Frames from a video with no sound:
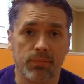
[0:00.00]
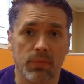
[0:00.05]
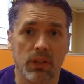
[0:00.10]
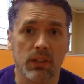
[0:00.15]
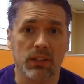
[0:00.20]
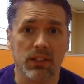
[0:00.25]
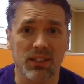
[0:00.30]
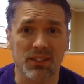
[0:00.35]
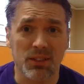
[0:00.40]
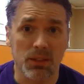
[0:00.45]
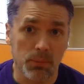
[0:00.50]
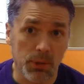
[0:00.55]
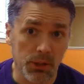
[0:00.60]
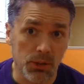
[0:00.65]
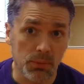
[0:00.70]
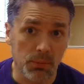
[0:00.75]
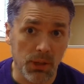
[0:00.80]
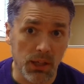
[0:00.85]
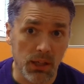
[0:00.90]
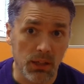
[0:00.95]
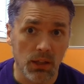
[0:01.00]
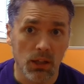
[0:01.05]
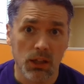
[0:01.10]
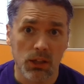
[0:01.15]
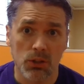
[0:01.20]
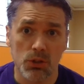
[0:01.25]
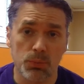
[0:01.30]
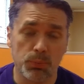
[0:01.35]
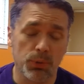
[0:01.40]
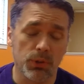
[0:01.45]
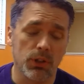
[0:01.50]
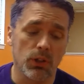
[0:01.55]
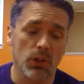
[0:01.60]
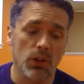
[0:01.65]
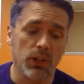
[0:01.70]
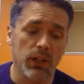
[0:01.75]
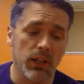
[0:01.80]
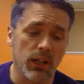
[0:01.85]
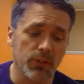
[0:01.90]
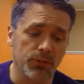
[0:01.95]
Yeah, it's going to make you mad because you put in
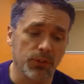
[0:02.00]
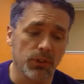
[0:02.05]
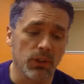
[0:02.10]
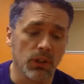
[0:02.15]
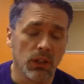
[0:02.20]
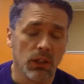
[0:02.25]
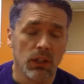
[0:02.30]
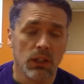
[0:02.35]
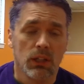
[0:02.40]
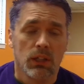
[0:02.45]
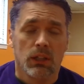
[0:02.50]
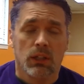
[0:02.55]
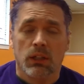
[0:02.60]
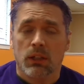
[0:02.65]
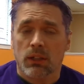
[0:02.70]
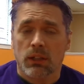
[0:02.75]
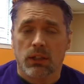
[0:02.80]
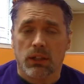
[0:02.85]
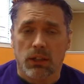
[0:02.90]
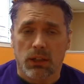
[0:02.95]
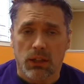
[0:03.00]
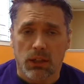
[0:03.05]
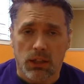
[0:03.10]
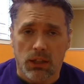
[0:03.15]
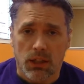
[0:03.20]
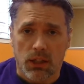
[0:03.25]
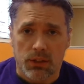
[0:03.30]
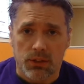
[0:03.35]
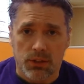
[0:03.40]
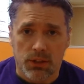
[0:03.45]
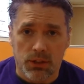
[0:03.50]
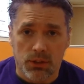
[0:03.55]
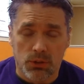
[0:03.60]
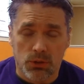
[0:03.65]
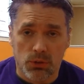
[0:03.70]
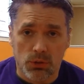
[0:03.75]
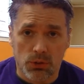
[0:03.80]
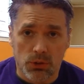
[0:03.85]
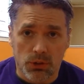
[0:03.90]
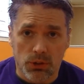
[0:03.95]
all that effort and you didn't
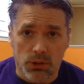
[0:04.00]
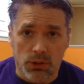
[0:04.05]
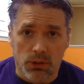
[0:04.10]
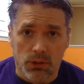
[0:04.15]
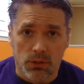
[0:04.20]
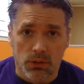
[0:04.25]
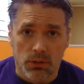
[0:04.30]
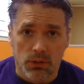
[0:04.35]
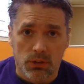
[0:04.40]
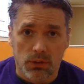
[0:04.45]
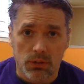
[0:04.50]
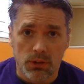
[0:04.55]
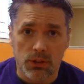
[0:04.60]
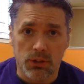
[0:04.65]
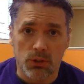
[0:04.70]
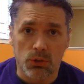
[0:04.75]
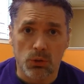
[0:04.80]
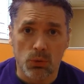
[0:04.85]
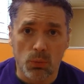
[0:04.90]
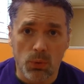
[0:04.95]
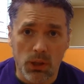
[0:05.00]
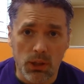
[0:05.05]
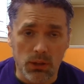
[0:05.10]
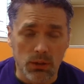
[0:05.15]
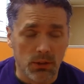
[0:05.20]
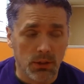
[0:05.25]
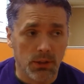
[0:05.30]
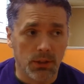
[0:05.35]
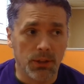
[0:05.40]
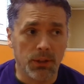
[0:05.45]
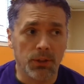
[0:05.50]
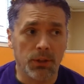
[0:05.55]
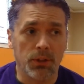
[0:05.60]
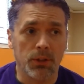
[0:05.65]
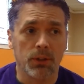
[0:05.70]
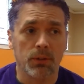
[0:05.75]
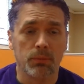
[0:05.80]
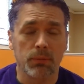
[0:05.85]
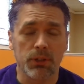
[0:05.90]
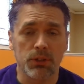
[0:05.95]
do good. You didn't do well.
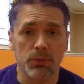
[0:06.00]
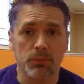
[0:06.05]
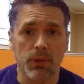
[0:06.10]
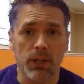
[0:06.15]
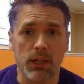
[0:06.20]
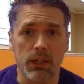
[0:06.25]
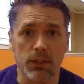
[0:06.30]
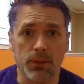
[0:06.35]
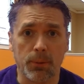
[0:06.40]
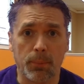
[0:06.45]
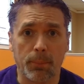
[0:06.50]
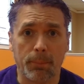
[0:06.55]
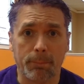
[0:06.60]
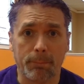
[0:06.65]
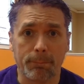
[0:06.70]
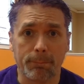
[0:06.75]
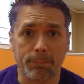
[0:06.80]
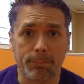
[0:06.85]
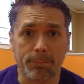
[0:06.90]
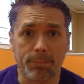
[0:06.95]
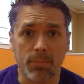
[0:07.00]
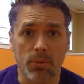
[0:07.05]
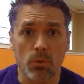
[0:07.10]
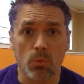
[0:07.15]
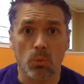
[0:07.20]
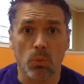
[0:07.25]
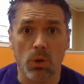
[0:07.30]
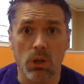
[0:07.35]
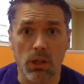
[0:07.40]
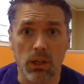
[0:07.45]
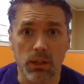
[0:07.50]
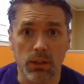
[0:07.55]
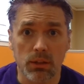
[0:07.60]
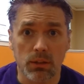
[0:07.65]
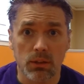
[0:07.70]
Makes you mad. Why?